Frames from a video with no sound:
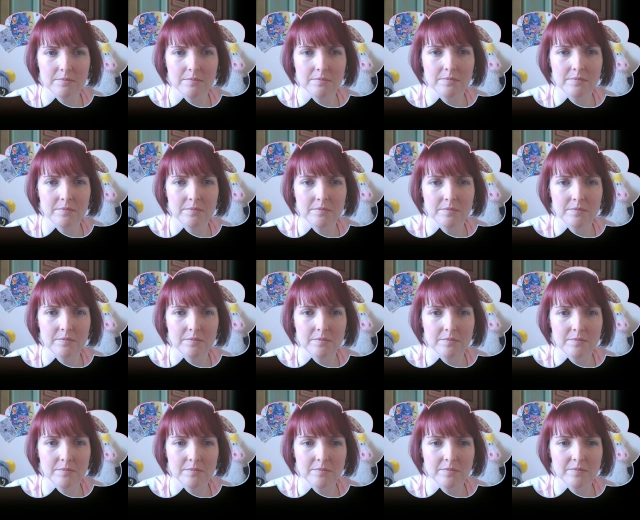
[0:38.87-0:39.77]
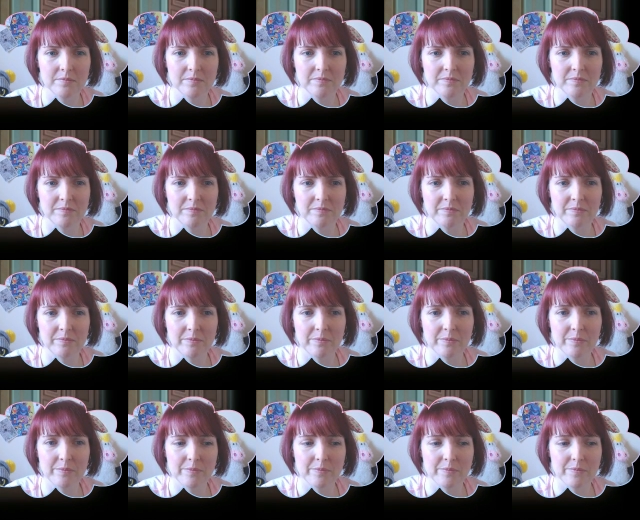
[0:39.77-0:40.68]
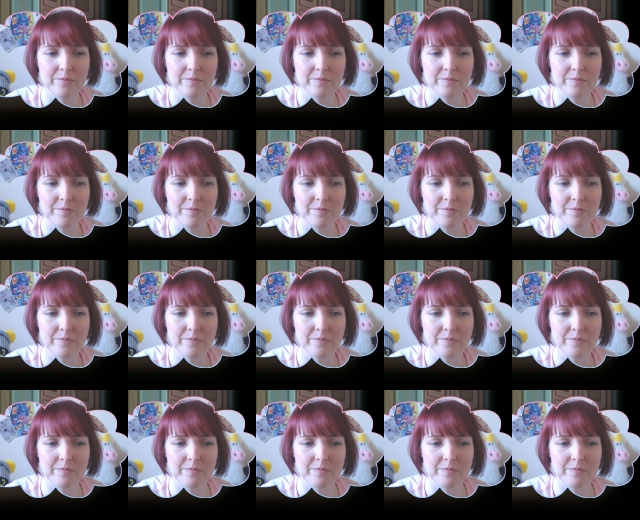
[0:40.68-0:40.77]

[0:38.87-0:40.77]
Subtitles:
[no speech]